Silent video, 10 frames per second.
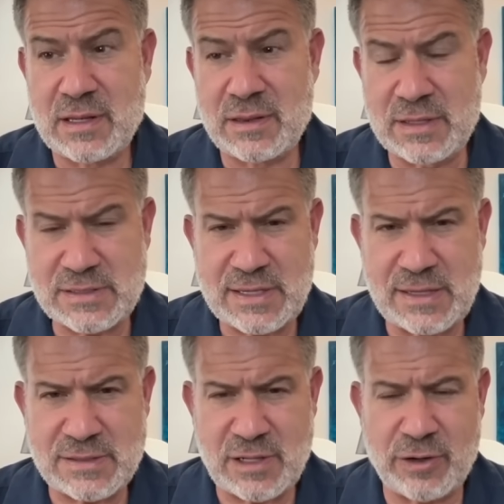In this
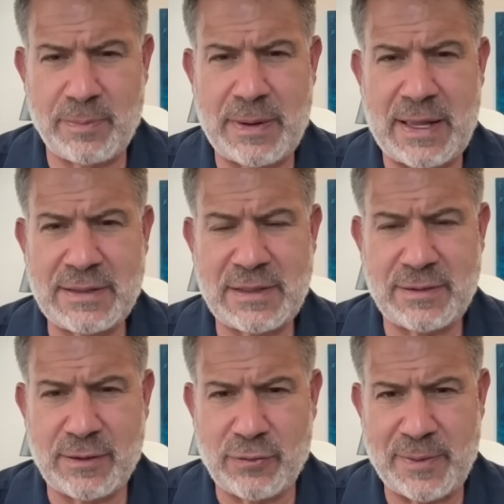case, Hunter Biden in
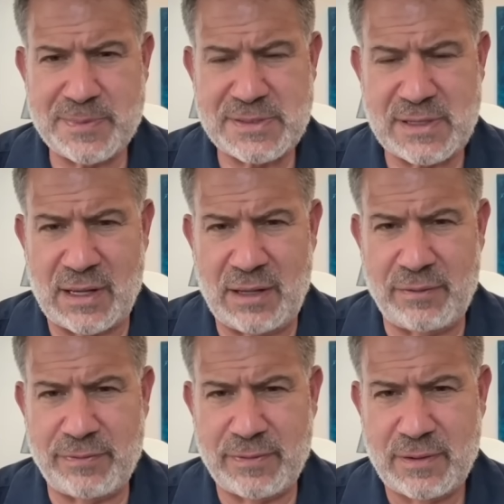the grips
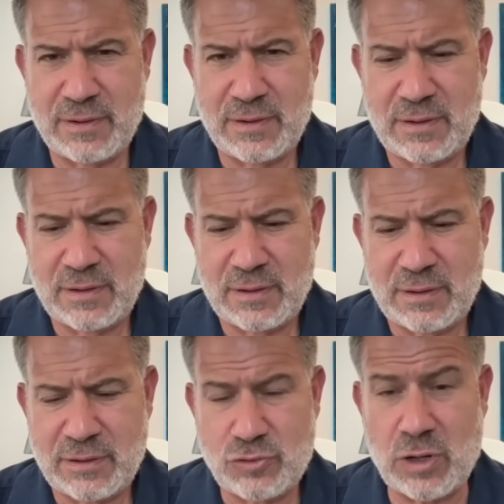of
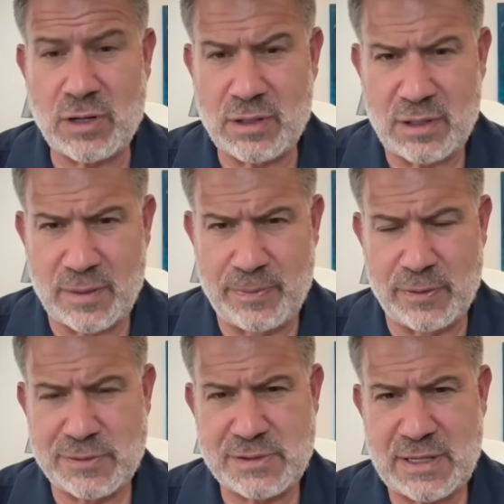drug
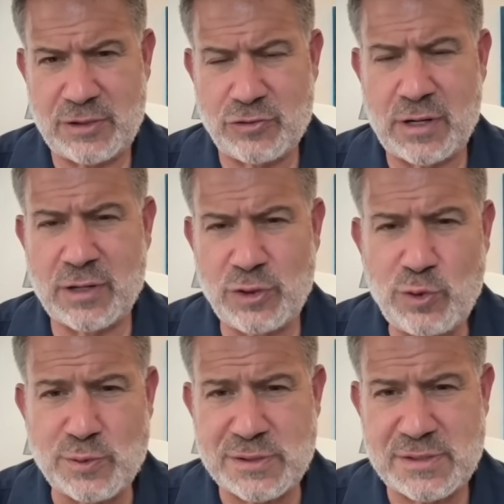abuse and drug
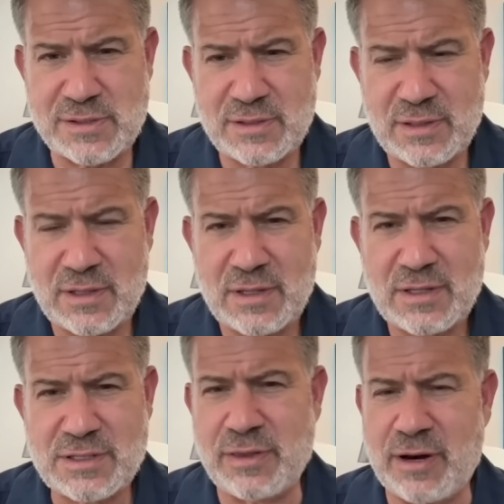use
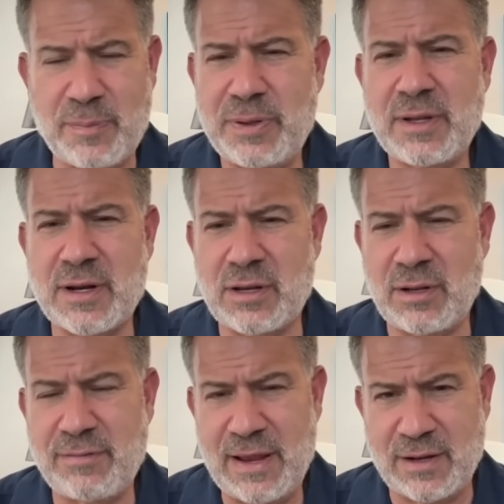to their political
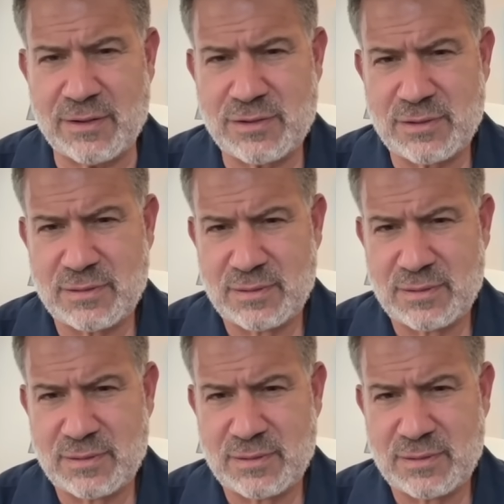advantage.